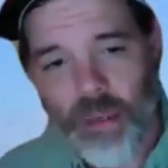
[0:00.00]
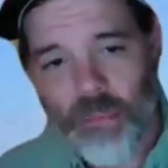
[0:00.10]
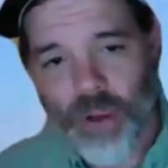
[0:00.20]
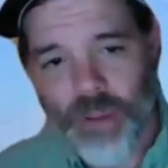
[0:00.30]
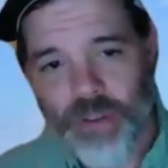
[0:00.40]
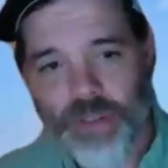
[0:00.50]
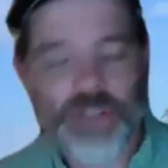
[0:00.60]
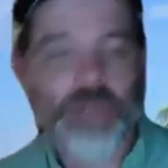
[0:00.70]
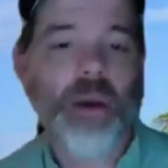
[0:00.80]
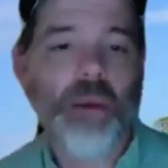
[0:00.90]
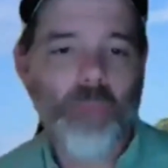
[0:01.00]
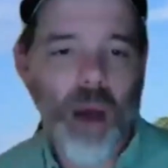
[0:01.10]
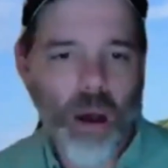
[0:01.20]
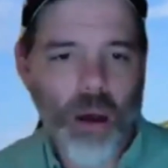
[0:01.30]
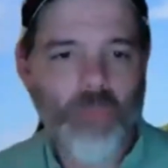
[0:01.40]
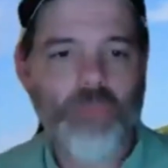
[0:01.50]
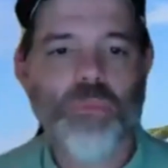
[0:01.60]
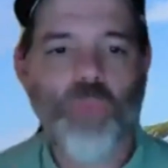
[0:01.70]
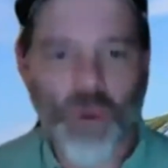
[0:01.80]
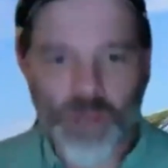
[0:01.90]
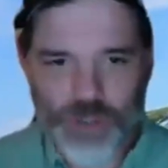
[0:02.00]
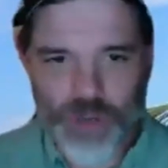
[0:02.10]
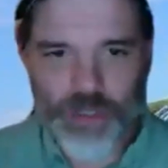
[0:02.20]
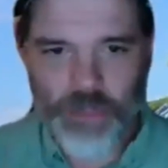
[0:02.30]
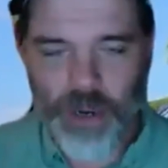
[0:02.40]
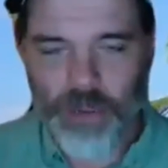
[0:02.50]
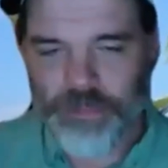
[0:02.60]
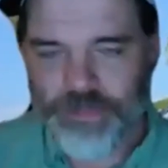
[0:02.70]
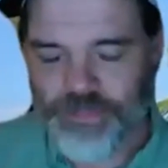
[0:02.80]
brothers and my mom what had transpired.